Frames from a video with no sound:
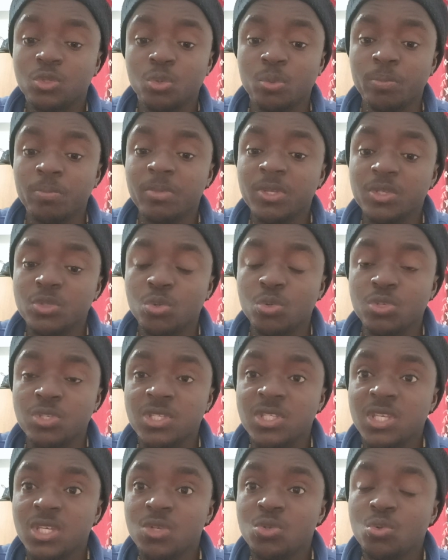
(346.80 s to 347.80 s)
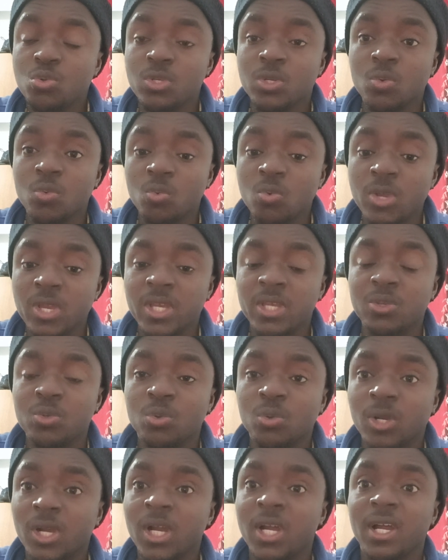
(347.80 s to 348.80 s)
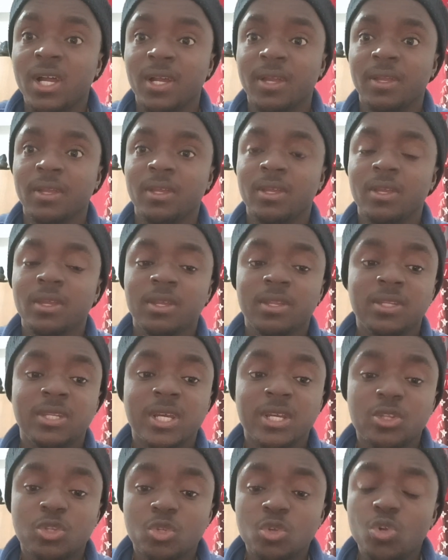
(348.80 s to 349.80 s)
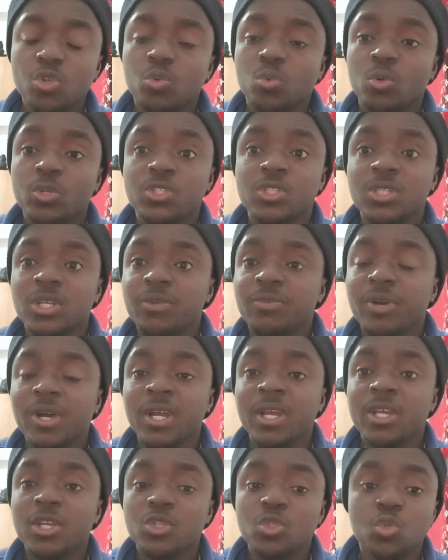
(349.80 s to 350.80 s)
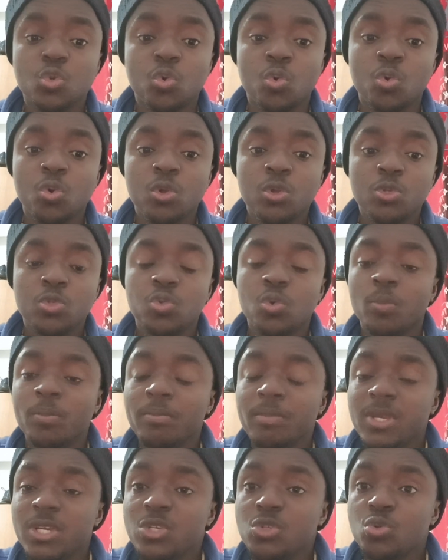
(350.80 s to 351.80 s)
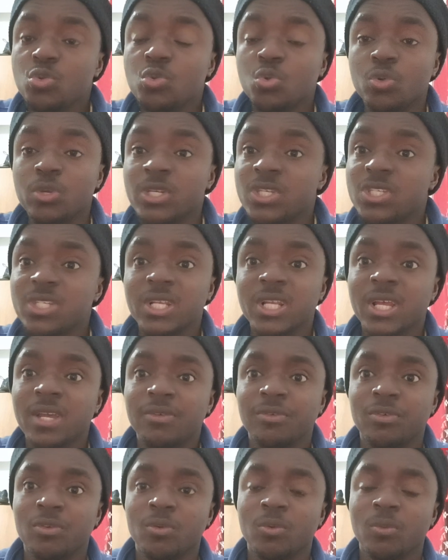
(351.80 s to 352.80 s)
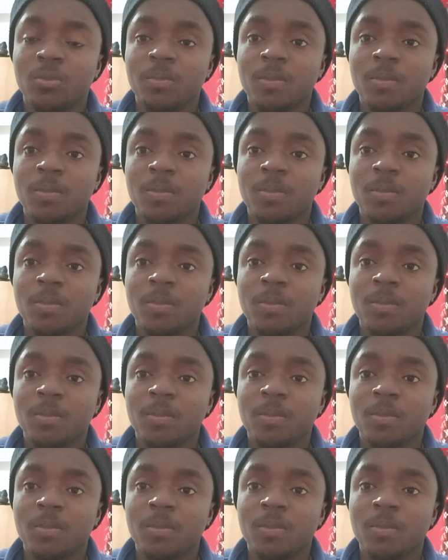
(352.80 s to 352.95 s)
to see you the way you are. Their thought was never to meet you to this level.